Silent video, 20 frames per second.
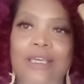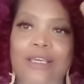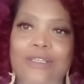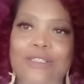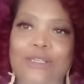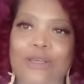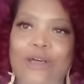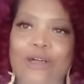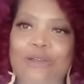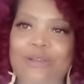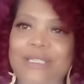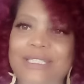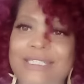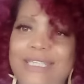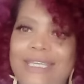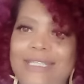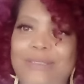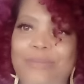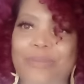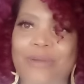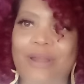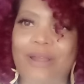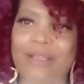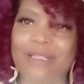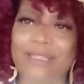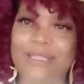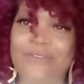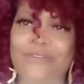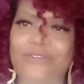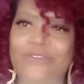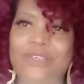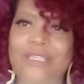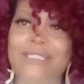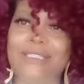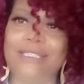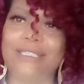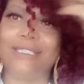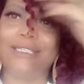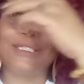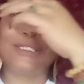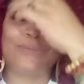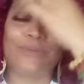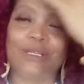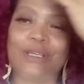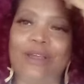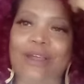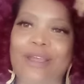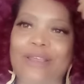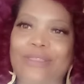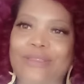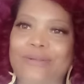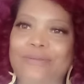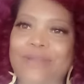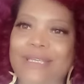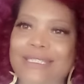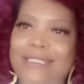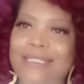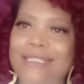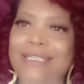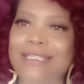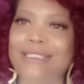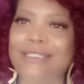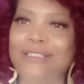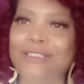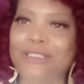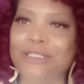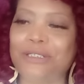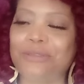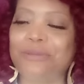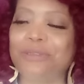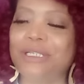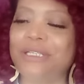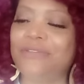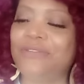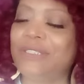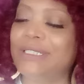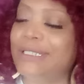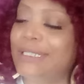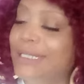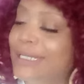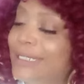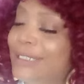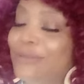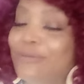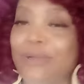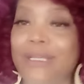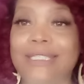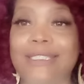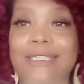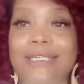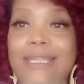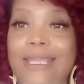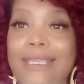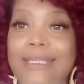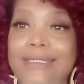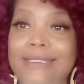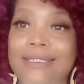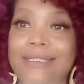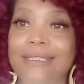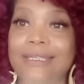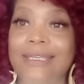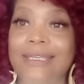So only take the part that fits and disregard the rest. It is a general. If it does resonate,